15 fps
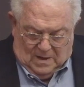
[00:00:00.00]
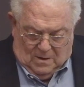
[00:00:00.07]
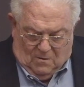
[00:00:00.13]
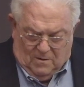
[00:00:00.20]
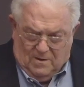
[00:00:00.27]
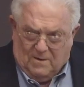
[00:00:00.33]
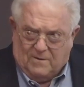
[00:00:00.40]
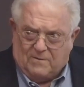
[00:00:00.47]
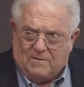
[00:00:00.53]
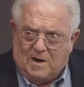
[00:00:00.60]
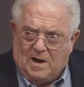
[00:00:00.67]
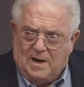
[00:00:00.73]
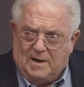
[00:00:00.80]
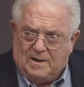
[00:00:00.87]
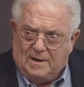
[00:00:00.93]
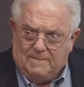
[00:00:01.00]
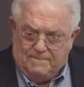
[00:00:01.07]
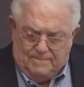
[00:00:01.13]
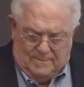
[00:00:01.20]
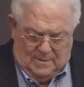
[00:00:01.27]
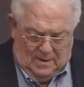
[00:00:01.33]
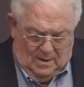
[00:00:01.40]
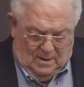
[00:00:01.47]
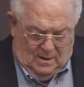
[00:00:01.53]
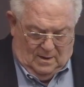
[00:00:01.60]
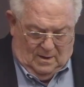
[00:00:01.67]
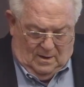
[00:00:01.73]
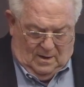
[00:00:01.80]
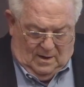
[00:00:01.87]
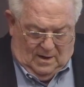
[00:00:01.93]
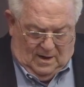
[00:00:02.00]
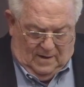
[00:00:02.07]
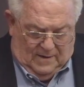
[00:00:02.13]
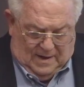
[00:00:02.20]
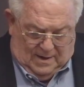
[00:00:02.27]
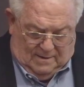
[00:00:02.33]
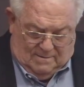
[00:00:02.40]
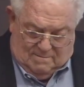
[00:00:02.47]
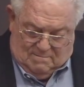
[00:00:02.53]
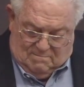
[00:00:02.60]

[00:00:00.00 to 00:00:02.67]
or notoriety, and that